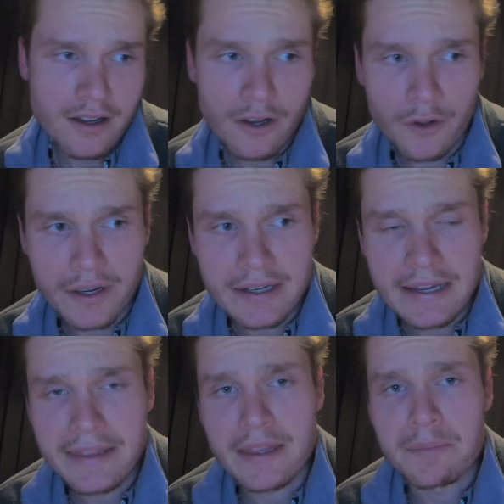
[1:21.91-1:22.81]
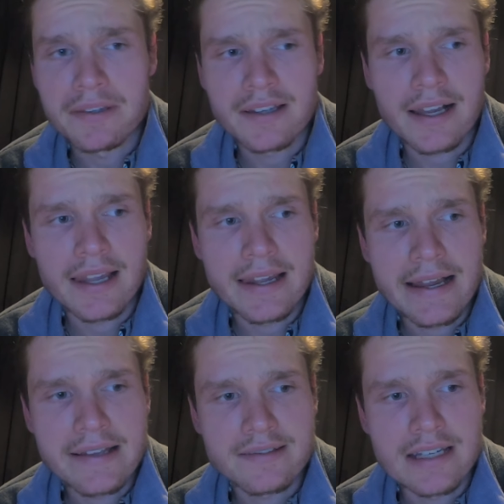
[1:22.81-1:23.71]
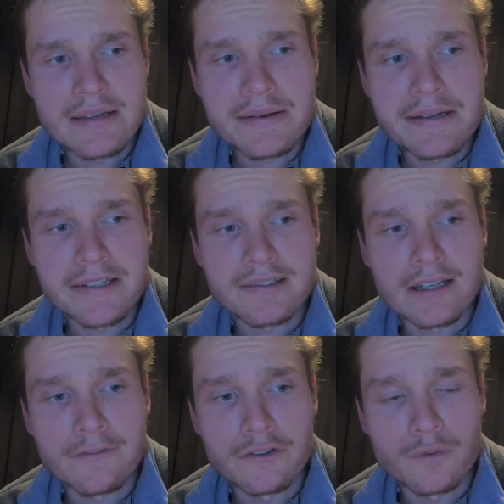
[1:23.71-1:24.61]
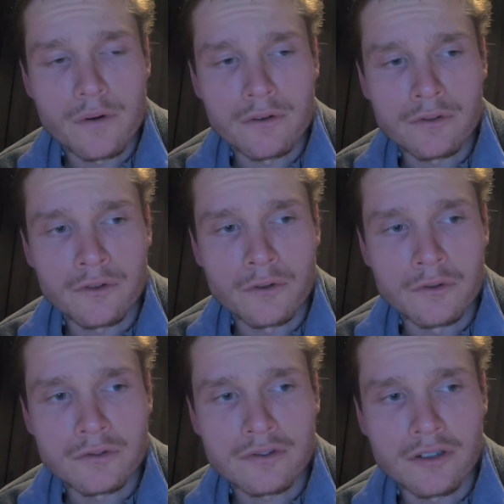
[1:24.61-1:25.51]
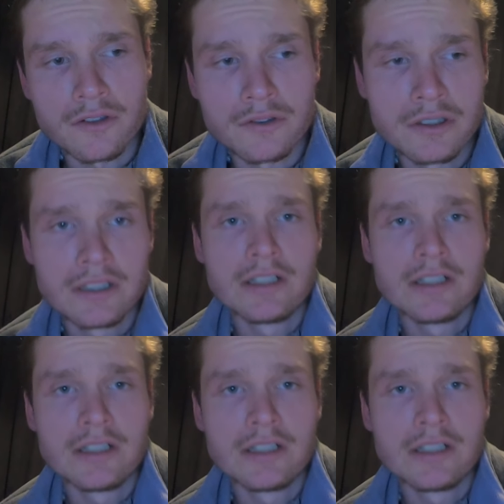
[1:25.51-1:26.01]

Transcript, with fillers: looking at the particular last name in itself as well too. So